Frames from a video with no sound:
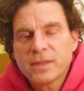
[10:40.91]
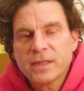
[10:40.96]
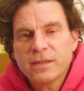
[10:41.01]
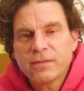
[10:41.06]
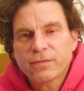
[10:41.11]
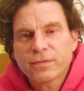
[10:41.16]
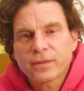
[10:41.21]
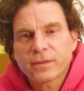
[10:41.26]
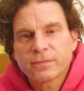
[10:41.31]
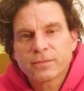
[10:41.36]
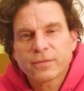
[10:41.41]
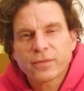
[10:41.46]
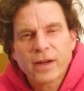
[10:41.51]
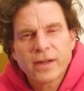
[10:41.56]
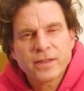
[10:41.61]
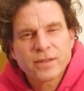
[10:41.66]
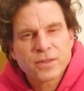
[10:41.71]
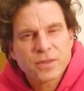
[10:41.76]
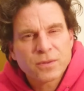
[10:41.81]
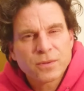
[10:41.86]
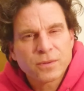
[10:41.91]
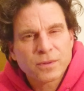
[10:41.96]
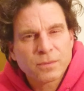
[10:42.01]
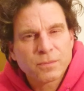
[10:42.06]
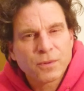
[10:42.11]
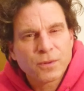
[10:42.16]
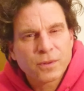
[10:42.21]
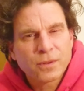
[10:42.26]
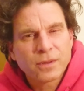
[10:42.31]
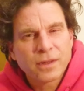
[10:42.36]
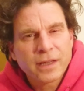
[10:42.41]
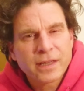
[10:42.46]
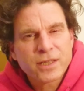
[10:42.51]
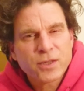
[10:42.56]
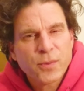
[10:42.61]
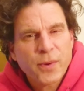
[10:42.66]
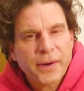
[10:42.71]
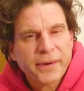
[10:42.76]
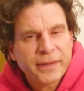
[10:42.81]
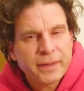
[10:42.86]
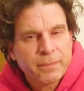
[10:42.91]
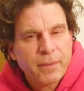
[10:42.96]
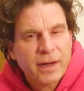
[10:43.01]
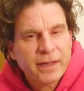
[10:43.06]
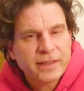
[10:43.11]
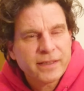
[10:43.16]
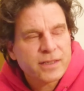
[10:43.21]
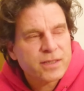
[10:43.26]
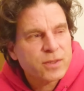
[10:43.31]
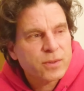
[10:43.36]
me from friends who were more literary minded,